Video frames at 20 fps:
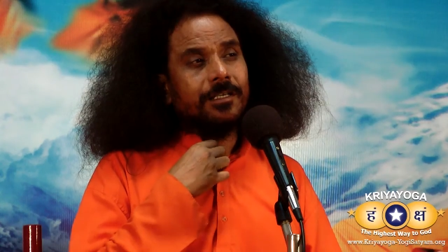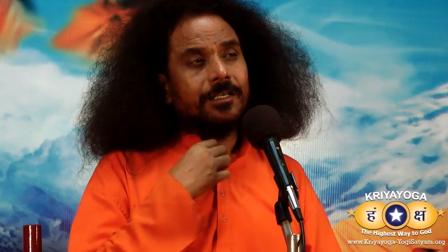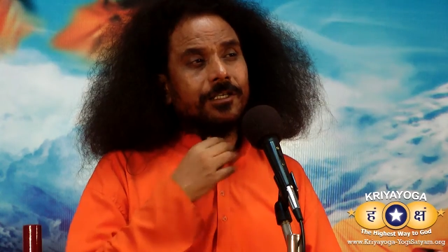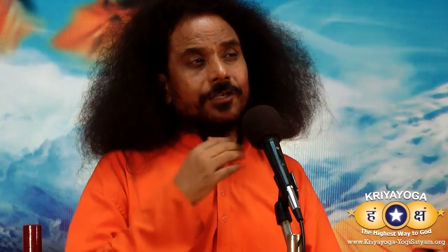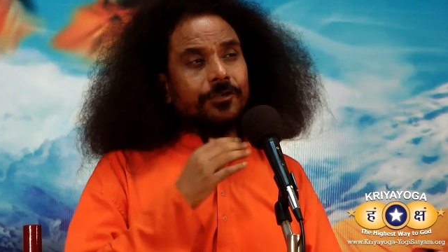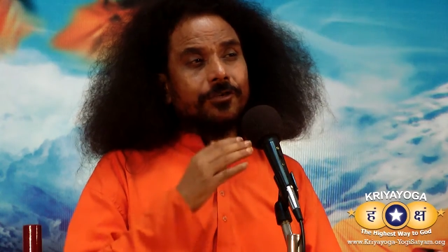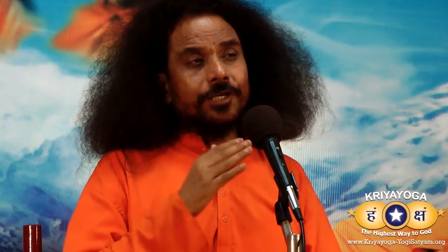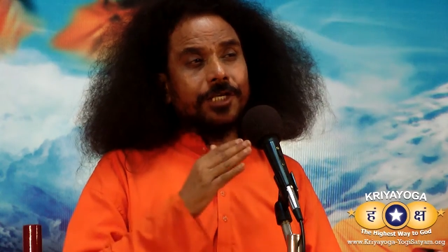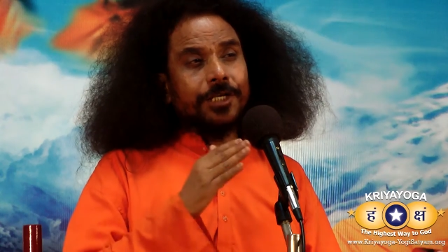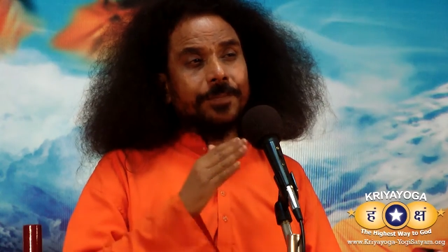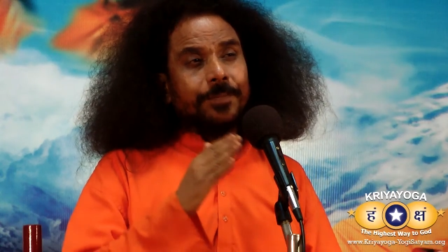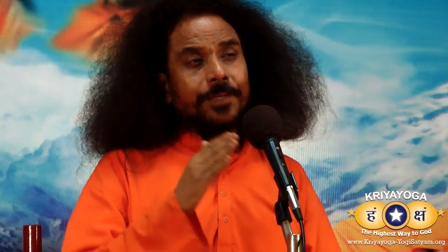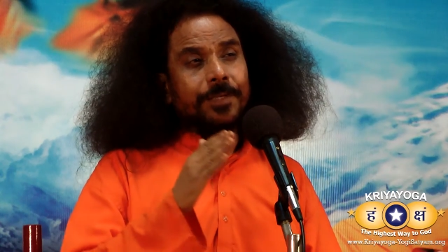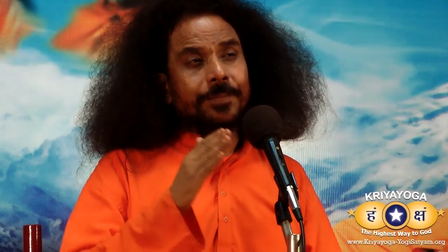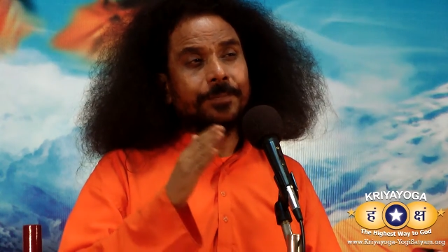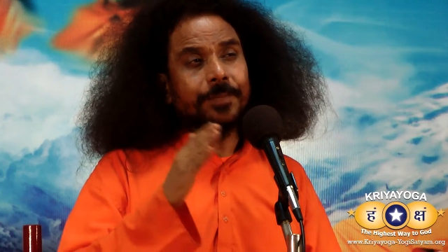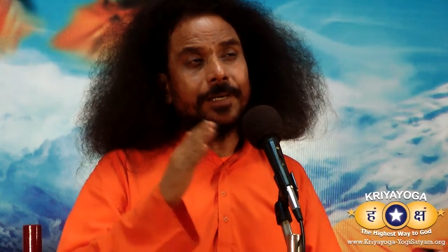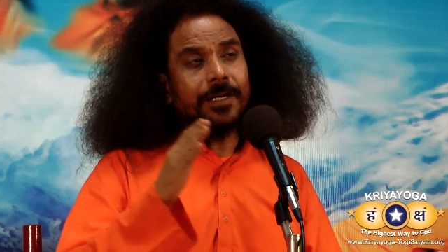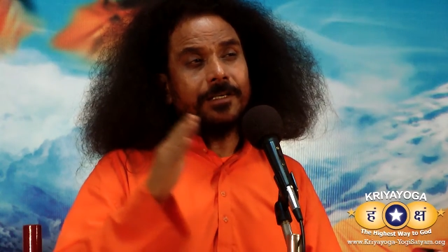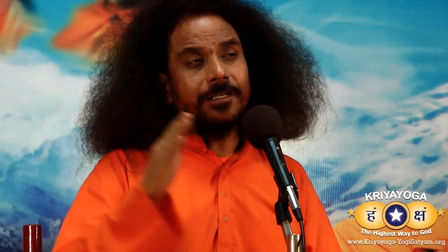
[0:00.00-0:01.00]
you keep
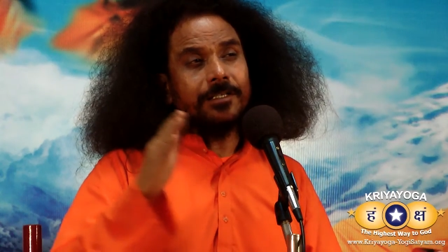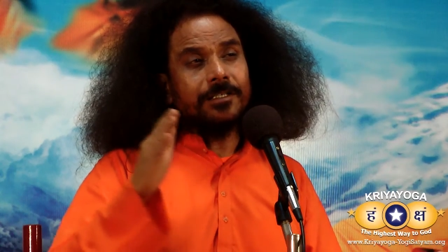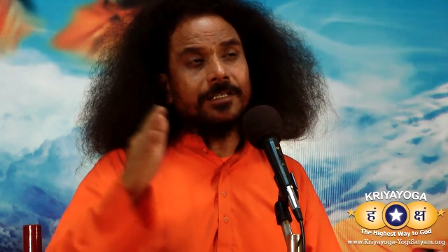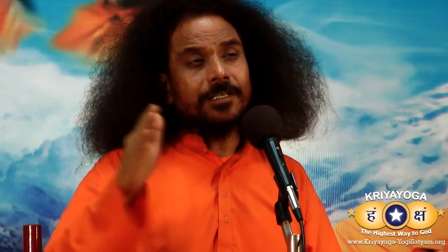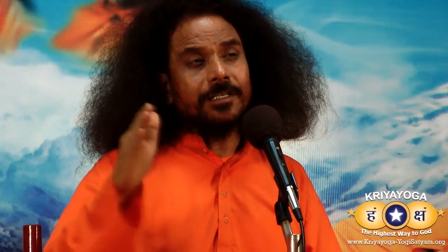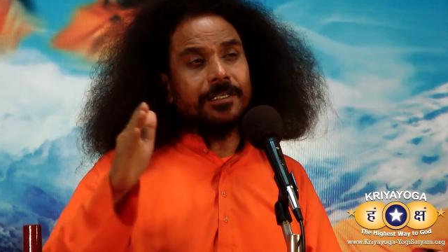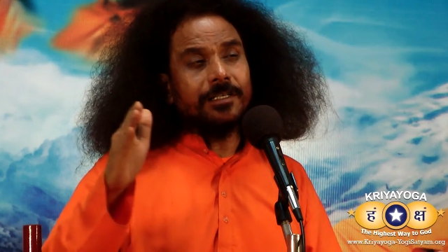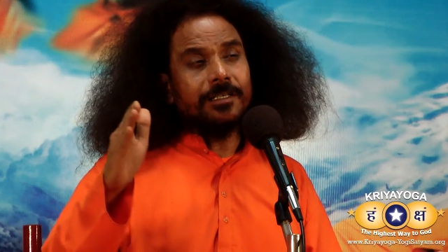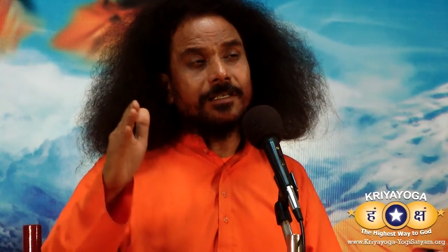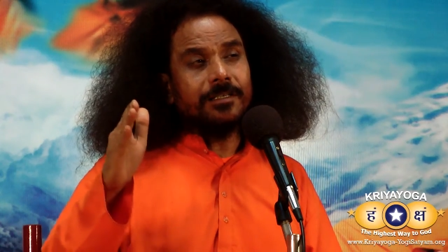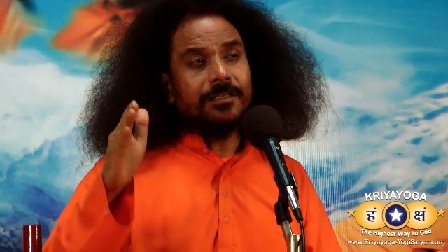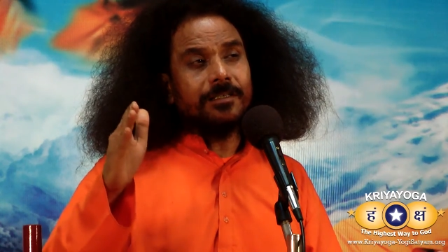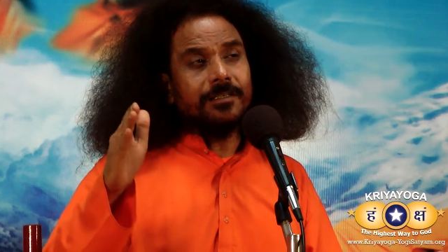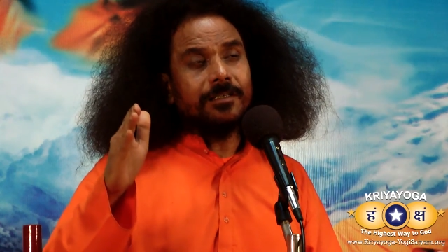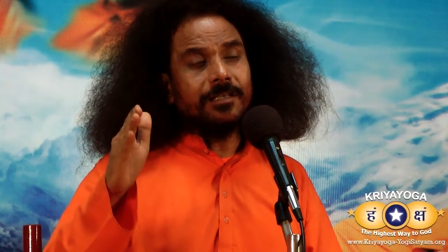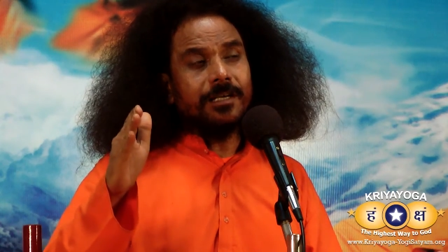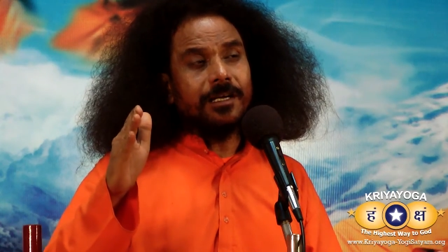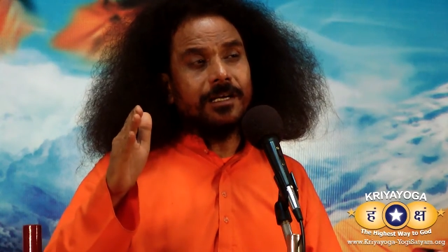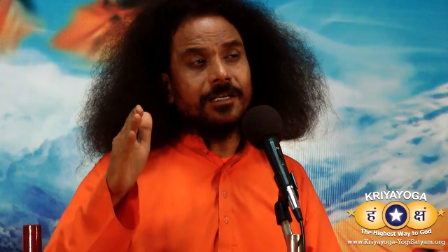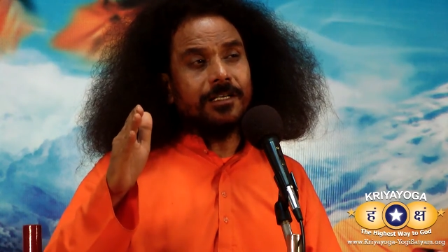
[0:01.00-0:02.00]
on practicing it
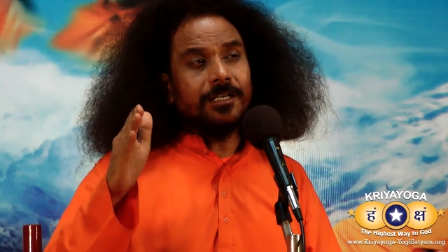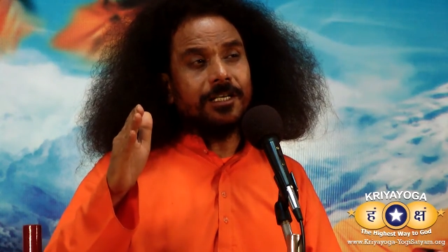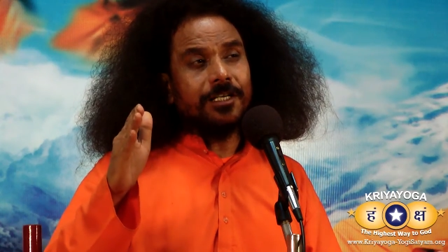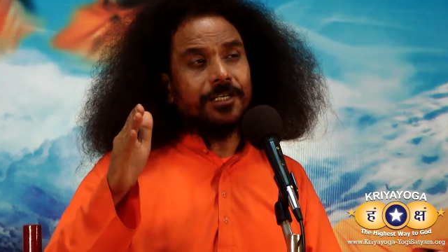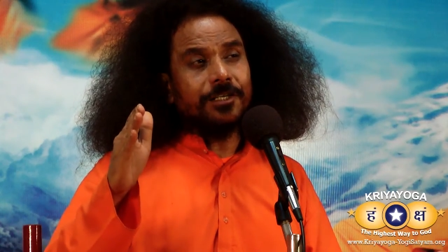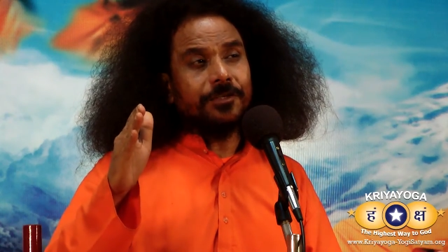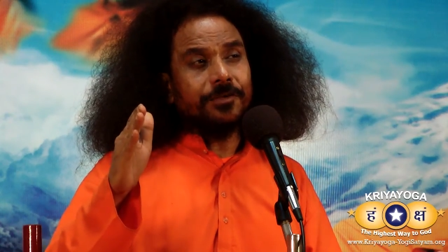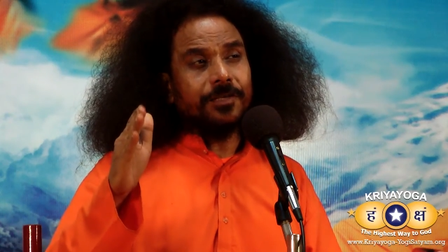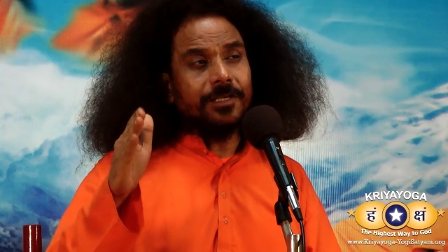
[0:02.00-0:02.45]
until you